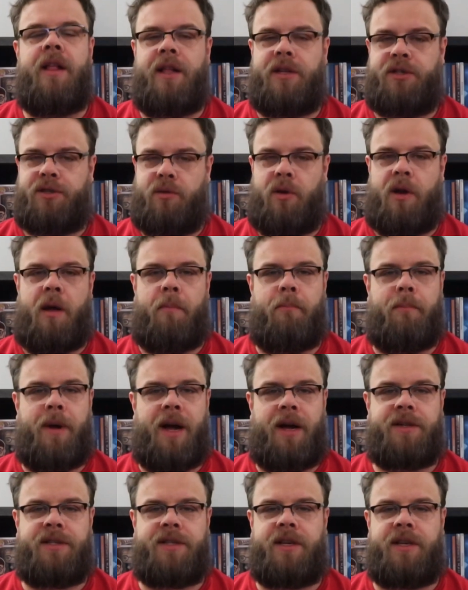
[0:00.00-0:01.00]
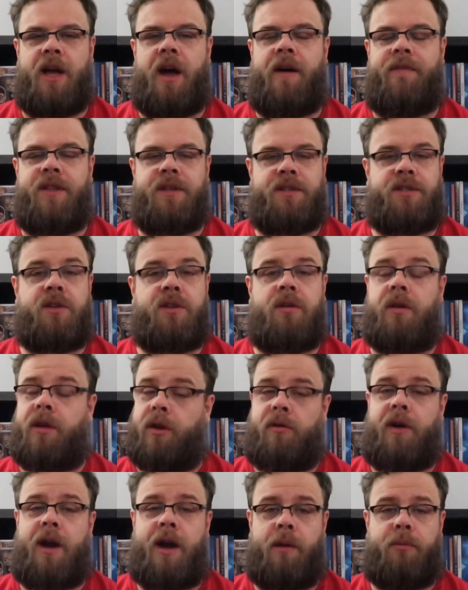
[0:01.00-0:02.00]
let's do an unboxing of this
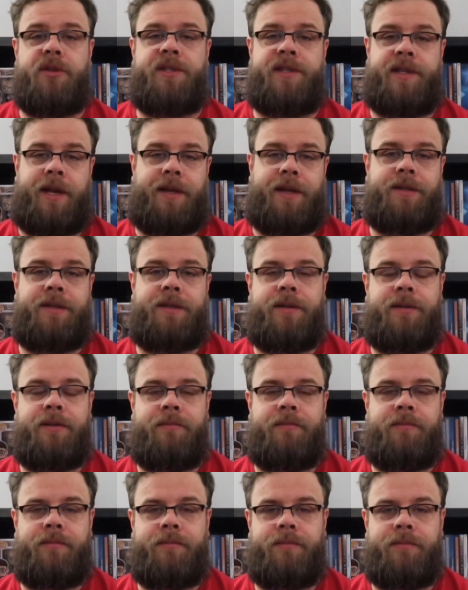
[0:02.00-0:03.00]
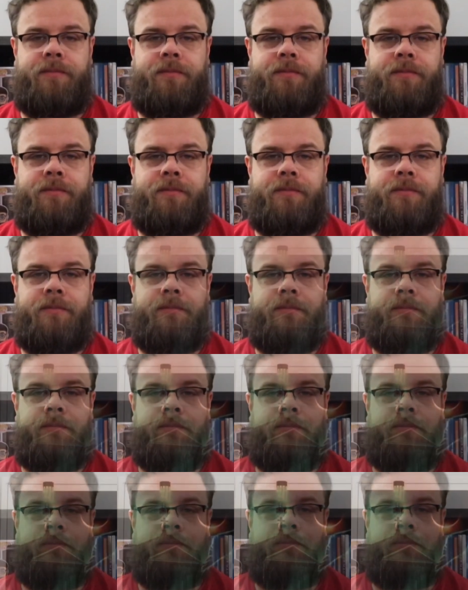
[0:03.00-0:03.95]
incredible set. All right, we